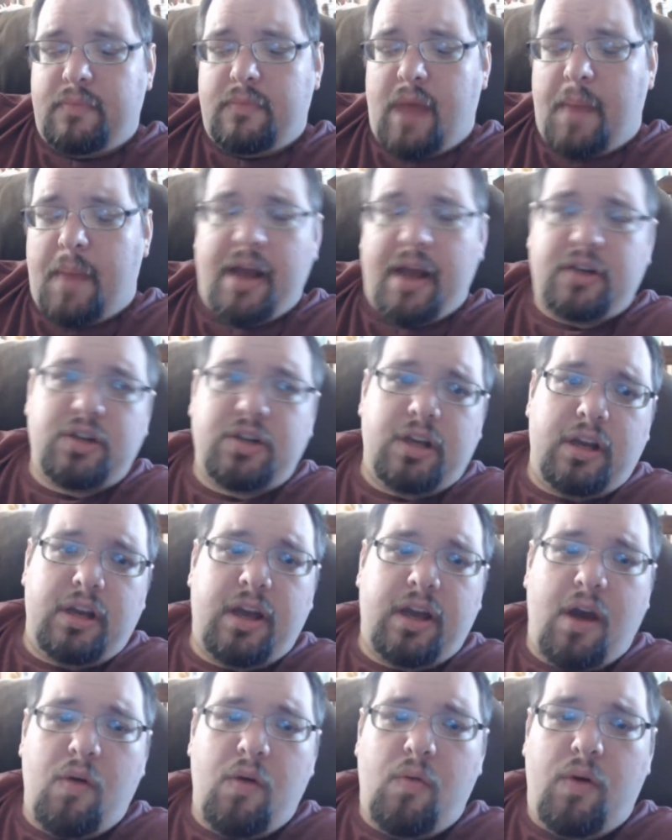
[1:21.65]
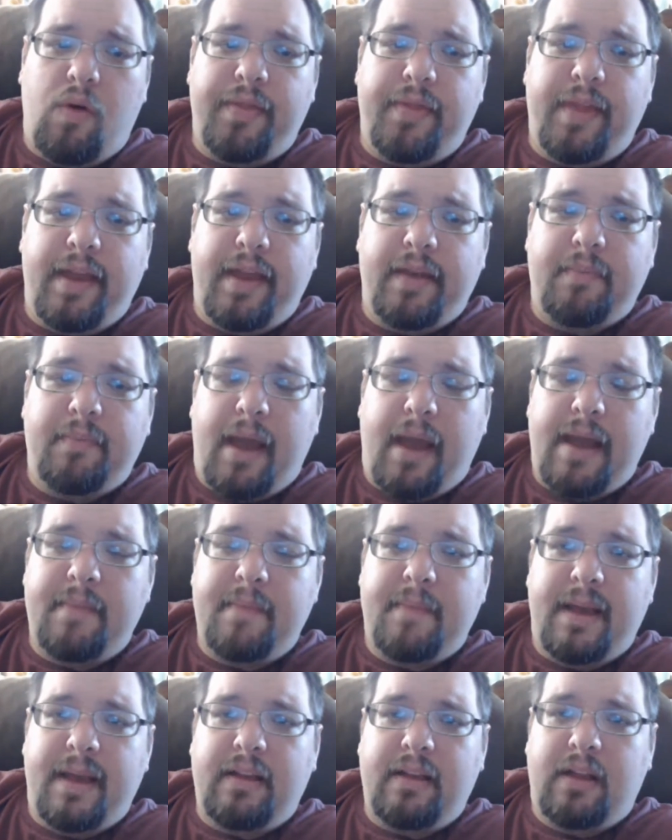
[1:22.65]
actually going to go one that
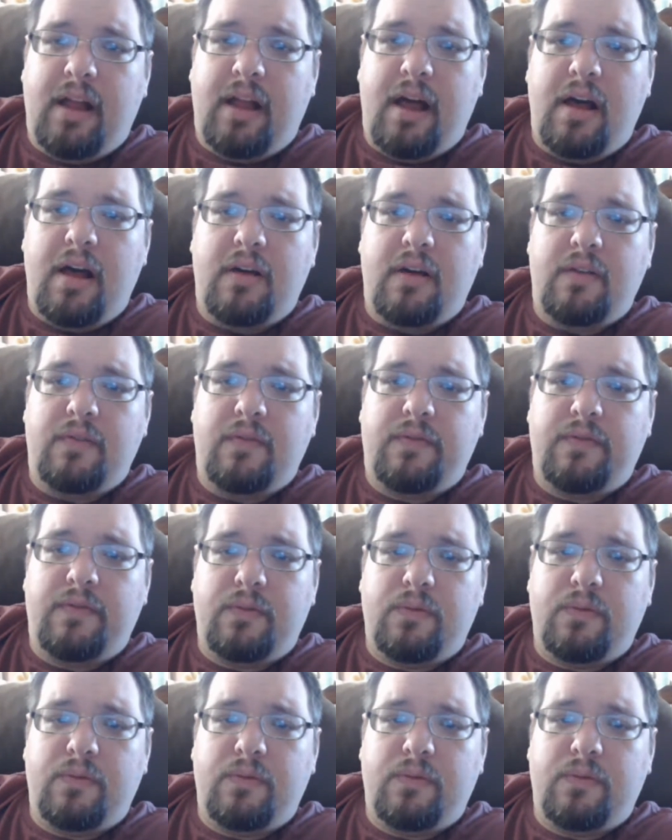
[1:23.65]
made me love